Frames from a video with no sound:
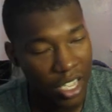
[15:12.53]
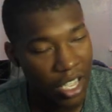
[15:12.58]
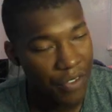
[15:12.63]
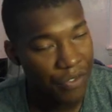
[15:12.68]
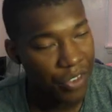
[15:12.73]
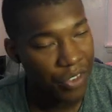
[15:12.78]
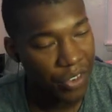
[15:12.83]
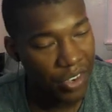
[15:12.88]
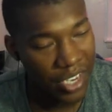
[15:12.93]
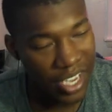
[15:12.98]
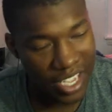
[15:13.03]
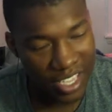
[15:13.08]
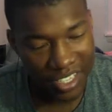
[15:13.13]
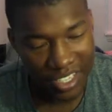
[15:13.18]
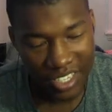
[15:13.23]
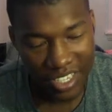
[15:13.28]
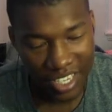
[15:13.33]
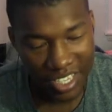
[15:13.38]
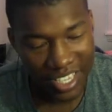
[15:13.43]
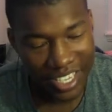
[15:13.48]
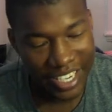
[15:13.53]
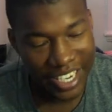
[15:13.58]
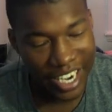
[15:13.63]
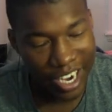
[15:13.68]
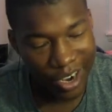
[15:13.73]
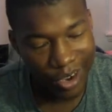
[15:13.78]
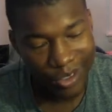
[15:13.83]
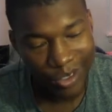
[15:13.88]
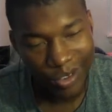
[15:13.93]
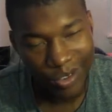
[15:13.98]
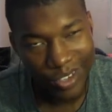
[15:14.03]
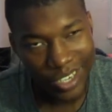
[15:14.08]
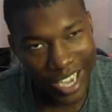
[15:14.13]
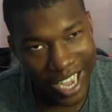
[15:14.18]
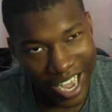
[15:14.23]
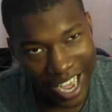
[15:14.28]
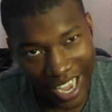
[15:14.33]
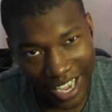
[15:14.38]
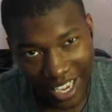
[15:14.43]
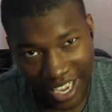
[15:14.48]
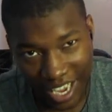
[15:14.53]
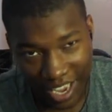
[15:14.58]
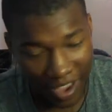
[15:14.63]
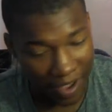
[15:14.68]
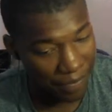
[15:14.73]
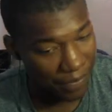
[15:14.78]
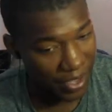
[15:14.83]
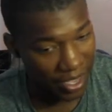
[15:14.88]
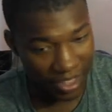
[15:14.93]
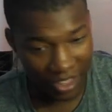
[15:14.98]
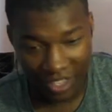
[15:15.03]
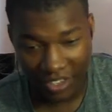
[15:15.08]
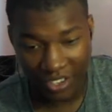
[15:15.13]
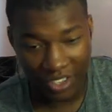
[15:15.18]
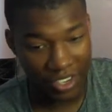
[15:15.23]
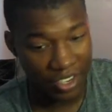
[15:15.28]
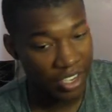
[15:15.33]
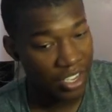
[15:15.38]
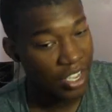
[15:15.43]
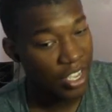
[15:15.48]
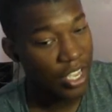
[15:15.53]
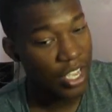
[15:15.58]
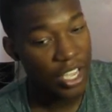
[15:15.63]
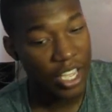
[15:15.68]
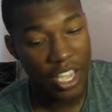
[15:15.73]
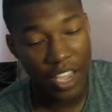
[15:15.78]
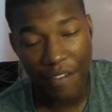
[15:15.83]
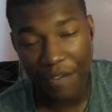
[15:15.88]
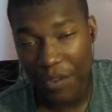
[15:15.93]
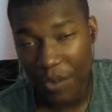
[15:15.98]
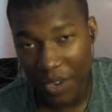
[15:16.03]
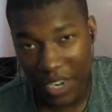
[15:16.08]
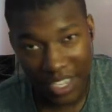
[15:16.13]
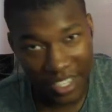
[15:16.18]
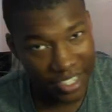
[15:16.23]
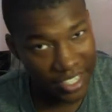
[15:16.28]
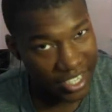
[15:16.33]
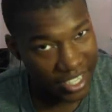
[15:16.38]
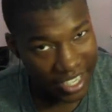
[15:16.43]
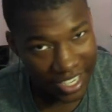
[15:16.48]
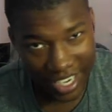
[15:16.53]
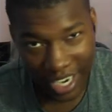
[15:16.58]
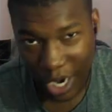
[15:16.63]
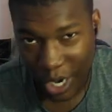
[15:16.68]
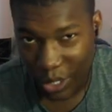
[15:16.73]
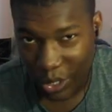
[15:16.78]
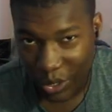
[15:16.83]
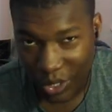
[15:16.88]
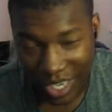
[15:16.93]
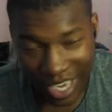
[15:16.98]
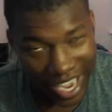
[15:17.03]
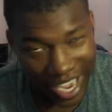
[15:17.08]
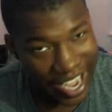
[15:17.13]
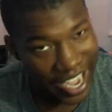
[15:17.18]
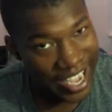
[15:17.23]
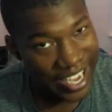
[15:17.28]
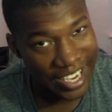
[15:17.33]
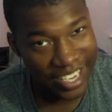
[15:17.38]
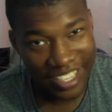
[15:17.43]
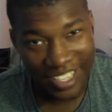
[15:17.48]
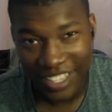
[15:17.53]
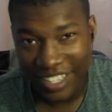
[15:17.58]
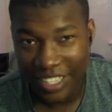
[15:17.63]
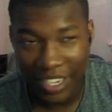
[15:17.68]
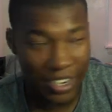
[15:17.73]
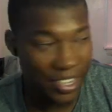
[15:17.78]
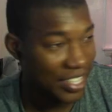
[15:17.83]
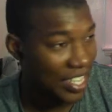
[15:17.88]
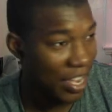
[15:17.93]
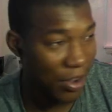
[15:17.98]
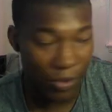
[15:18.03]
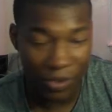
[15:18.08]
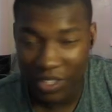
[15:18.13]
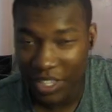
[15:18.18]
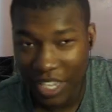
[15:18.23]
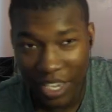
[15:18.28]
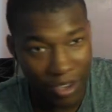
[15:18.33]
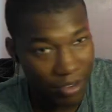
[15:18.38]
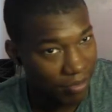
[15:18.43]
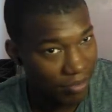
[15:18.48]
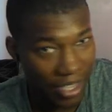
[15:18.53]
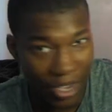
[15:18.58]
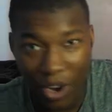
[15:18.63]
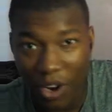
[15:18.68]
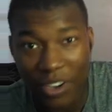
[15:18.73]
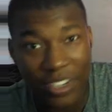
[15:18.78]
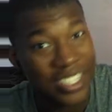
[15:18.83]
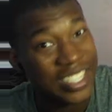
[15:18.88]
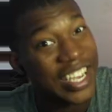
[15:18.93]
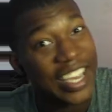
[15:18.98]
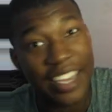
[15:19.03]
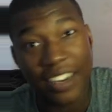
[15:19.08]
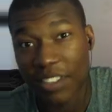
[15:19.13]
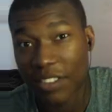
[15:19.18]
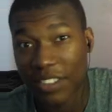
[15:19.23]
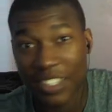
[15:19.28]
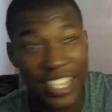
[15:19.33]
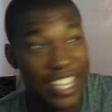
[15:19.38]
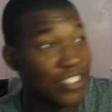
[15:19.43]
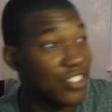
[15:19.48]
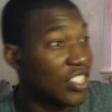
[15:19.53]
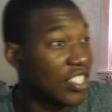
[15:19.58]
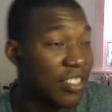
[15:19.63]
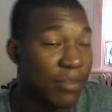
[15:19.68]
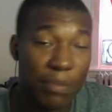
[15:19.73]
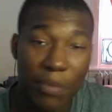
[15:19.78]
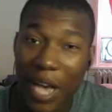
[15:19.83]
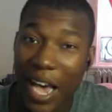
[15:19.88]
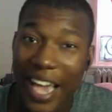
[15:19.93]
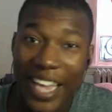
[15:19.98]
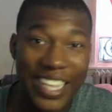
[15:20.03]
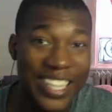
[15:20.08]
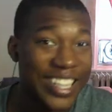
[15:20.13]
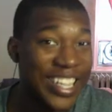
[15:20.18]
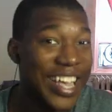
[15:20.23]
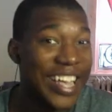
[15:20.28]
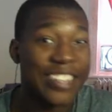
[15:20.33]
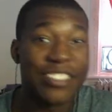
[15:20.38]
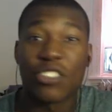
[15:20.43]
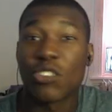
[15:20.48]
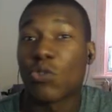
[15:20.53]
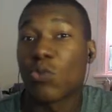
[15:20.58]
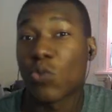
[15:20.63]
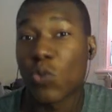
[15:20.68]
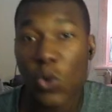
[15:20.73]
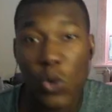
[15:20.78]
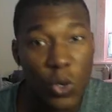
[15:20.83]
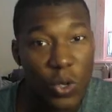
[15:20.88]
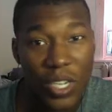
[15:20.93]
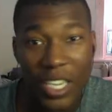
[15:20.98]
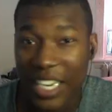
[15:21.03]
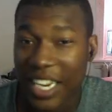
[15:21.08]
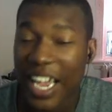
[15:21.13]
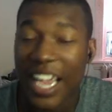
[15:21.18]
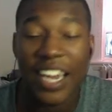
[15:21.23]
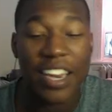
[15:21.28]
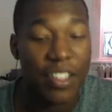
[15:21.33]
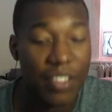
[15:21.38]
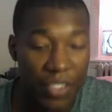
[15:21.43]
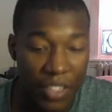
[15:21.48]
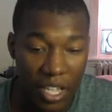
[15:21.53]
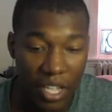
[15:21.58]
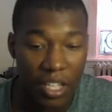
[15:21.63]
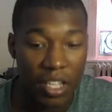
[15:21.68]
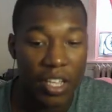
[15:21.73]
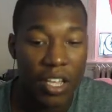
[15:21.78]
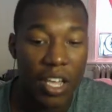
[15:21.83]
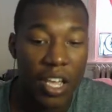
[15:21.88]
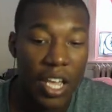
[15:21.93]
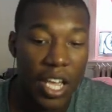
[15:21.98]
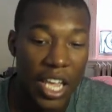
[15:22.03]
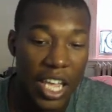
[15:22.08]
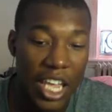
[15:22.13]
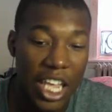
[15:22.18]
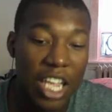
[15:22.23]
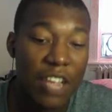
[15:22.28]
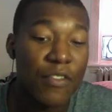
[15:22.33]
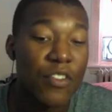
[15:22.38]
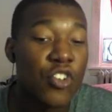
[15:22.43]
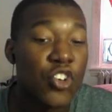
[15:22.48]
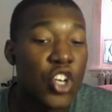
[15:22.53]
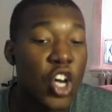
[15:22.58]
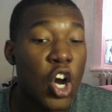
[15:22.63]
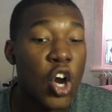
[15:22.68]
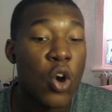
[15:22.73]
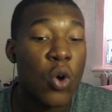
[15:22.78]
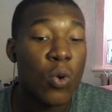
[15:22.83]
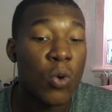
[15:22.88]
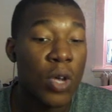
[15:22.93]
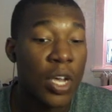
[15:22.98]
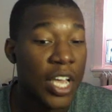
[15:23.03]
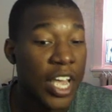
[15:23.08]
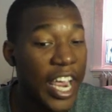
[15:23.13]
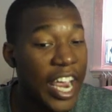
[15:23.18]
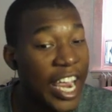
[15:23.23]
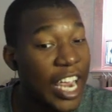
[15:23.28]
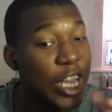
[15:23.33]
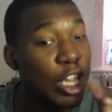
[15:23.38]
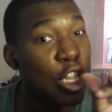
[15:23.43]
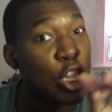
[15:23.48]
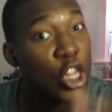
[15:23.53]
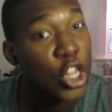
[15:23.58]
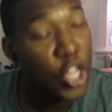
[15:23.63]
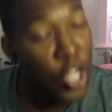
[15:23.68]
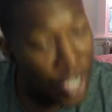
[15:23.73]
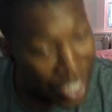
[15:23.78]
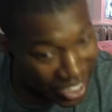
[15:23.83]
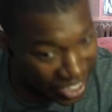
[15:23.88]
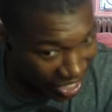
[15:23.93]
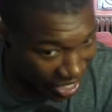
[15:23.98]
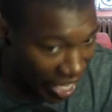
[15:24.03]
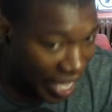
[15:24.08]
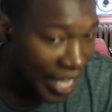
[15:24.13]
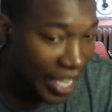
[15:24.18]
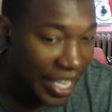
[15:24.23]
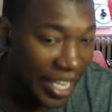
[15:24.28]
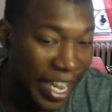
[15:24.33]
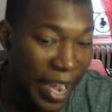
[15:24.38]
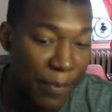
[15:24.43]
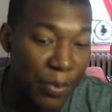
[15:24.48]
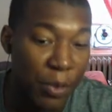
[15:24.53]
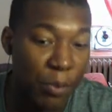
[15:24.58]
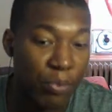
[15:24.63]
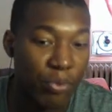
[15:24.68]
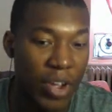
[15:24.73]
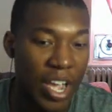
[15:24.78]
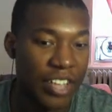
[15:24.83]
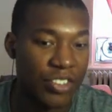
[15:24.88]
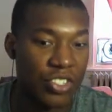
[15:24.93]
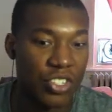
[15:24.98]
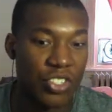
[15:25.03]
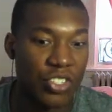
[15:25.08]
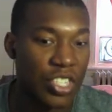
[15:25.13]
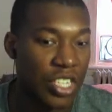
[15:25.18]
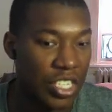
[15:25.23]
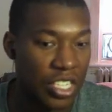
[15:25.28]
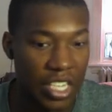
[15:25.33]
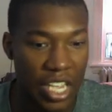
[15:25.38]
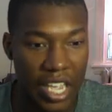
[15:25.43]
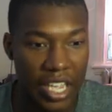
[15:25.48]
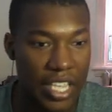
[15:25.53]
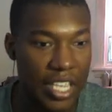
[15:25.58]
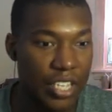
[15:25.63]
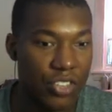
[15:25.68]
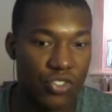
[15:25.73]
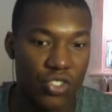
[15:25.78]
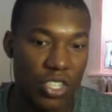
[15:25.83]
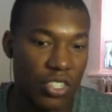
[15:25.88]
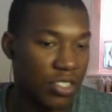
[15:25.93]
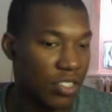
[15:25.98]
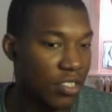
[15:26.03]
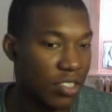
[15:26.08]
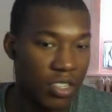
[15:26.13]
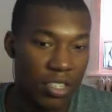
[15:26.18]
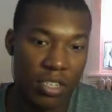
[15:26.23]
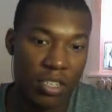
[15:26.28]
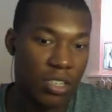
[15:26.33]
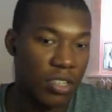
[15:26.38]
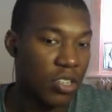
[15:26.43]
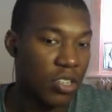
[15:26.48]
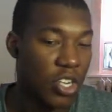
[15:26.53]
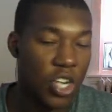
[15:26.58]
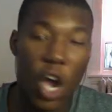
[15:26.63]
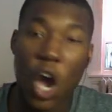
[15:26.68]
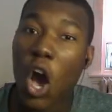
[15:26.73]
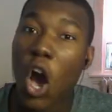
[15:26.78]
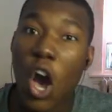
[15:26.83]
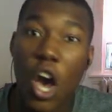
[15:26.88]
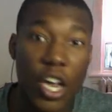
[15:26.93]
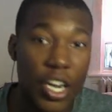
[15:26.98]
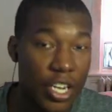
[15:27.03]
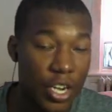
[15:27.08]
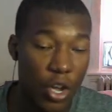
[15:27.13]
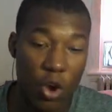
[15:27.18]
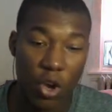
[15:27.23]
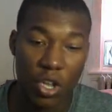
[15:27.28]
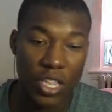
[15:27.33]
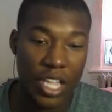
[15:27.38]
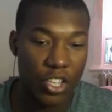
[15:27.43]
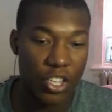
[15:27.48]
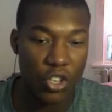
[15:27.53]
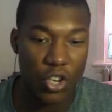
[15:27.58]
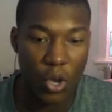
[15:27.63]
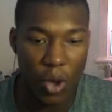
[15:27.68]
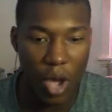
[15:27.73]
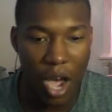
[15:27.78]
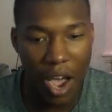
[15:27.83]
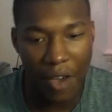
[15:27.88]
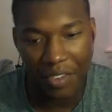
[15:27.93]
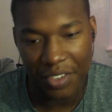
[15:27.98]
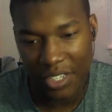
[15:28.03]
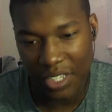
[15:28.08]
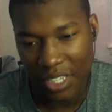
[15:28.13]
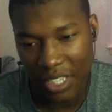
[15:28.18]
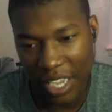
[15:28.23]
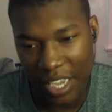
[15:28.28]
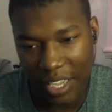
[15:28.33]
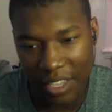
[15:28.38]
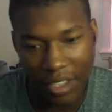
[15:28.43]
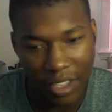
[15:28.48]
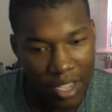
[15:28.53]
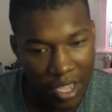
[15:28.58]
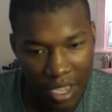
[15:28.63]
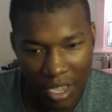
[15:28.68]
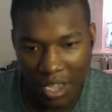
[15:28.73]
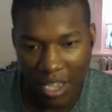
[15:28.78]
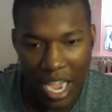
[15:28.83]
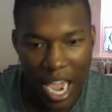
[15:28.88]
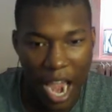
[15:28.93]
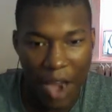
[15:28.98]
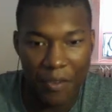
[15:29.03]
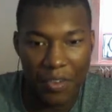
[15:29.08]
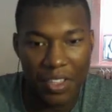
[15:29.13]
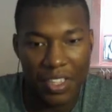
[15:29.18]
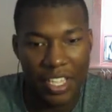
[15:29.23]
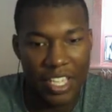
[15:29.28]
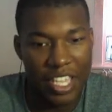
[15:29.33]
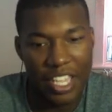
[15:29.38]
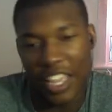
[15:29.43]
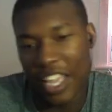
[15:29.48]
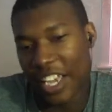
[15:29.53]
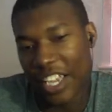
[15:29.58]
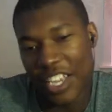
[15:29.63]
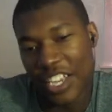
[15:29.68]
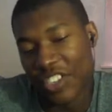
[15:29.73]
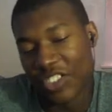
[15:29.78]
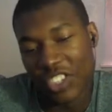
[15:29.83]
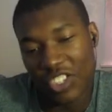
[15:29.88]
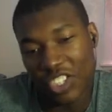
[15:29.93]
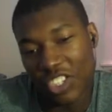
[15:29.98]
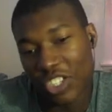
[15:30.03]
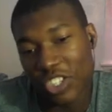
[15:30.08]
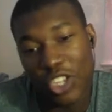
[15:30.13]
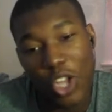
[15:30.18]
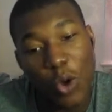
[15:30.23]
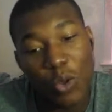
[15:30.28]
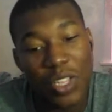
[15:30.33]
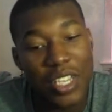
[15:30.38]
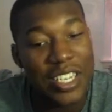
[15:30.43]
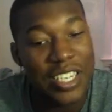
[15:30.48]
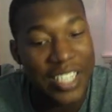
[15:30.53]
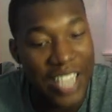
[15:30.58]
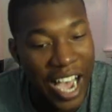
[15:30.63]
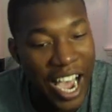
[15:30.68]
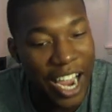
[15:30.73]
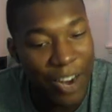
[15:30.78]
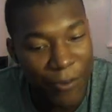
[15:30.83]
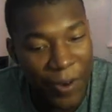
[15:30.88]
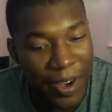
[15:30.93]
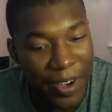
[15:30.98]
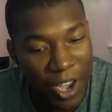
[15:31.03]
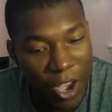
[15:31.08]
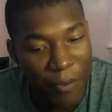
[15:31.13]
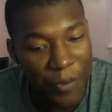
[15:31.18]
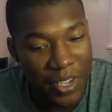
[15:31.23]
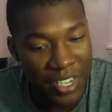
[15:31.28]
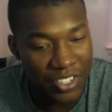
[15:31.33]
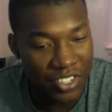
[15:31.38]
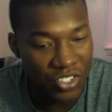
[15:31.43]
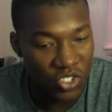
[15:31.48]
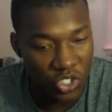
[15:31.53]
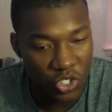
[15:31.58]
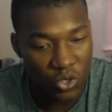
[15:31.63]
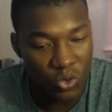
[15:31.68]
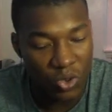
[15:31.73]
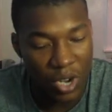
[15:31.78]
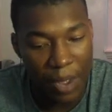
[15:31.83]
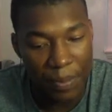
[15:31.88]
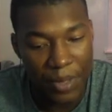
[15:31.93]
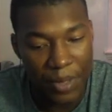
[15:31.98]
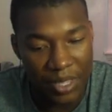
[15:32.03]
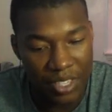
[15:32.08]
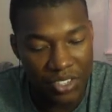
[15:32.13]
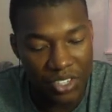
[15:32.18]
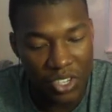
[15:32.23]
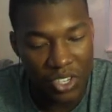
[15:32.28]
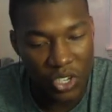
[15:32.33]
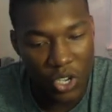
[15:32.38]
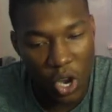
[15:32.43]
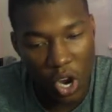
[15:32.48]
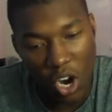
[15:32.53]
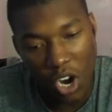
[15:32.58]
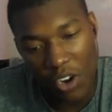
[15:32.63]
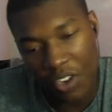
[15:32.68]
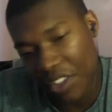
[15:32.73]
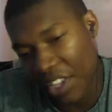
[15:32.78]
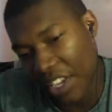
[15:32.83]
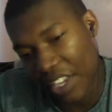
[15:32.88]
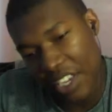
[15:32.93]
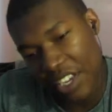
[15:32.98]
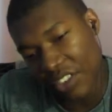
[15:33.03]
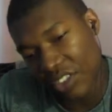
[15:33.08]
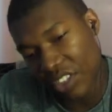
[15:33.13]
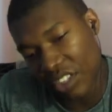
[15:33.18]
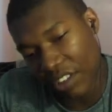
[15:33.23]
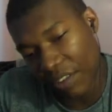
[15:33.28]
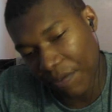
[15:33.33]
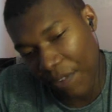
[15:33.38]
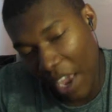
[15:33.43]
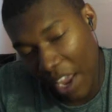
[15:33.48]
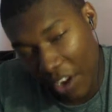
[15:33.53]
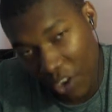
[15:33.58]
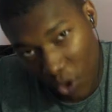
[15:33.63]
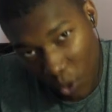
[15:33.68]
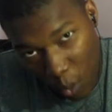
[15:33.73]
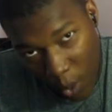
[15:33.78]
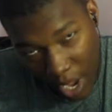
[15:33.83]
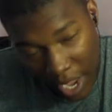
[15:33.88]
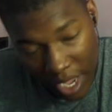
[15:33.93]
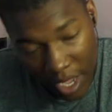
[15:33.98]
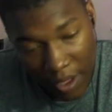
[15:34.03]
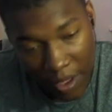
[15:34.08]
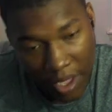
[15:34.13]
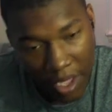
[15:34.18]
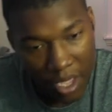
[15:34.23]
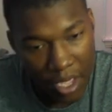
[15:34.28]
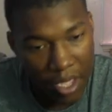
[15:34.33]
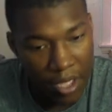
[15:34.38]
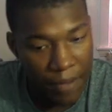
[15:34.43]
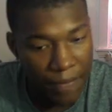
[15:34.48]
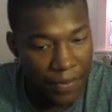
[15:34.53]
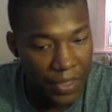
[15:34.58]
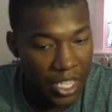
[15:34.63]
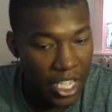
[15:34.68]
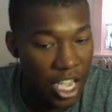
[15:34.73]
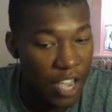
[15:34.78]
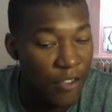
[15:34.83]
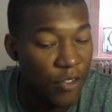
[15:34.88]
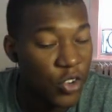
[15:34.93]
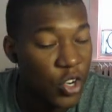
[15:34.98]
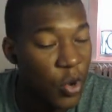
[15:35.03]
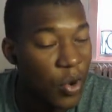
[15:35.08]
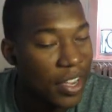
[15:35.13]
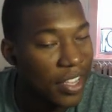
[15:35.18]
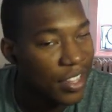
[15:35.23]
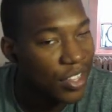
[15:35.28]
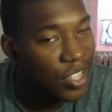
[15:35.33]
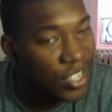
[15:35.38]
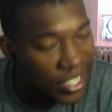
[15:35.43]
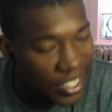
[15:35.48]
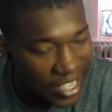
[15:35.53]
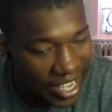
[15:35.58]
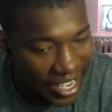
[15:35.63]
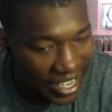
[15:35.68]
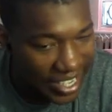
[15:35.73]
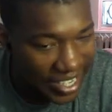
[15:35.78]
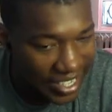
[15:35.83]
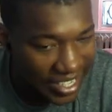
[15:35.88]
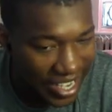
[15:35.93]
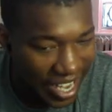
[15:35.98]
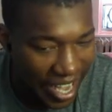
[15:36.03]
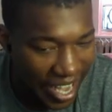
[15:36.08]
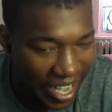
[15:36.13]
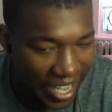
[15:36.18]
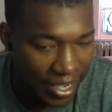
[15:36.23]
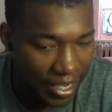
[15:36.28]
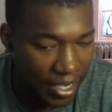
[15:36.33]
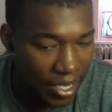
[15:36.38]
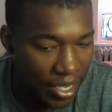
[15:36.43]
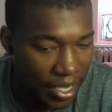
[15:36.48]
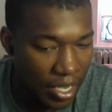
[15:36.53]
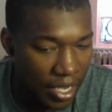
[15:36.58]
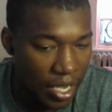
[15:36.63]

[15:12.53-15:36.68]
if you didn't see the character die, listen, if you didn't see the character die, they aren't dead. That's just my classic rule in anything. Even though it looks like Captain Price is just like, he's just gone, or like, you know, obviously like everything, like he's just slowly dying right now because he just dropped like the cigar and like he's just fading away. Even though it looks like he's dying,